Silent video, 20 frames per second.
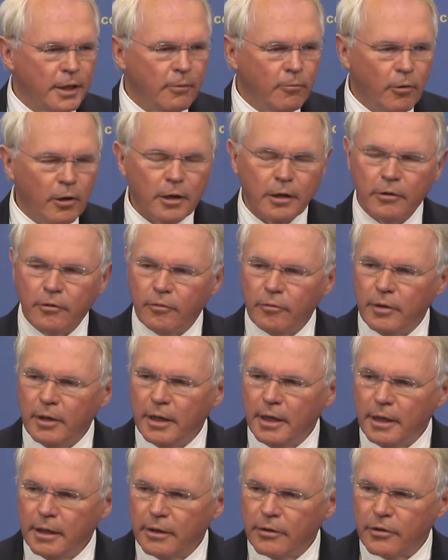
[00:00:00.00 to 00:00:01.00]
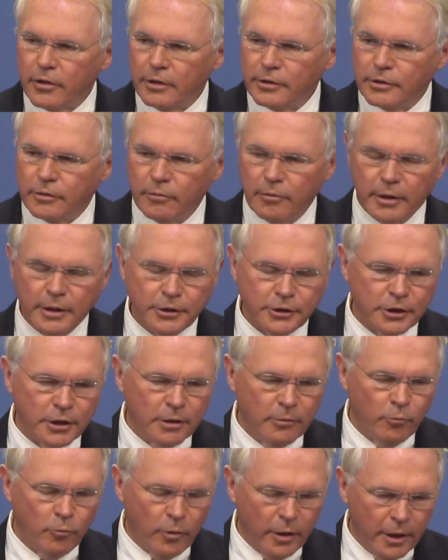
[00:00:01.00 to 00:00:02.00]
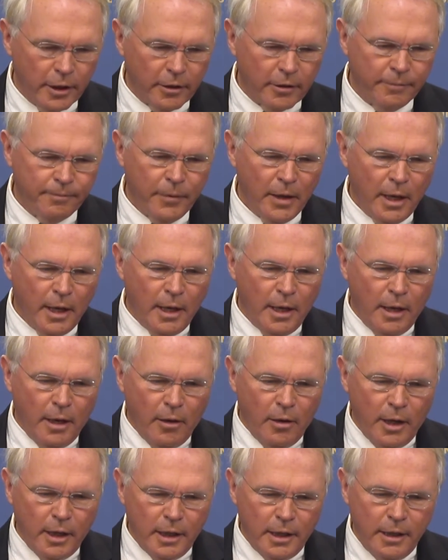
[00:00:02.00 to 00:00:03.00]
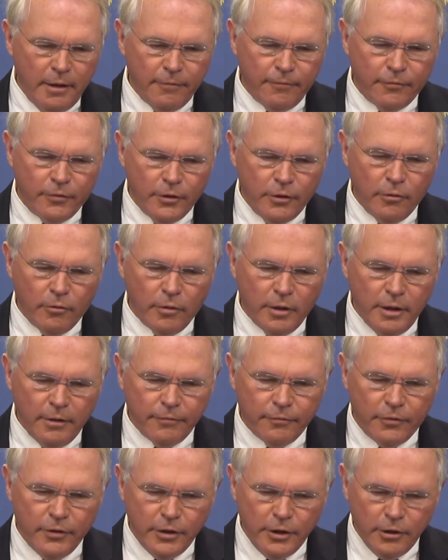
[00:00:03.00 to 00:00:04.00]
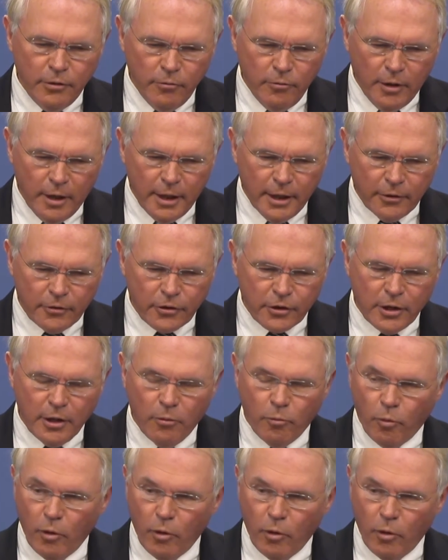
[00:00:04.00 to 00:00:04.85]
they want to create a situation where if the U.S.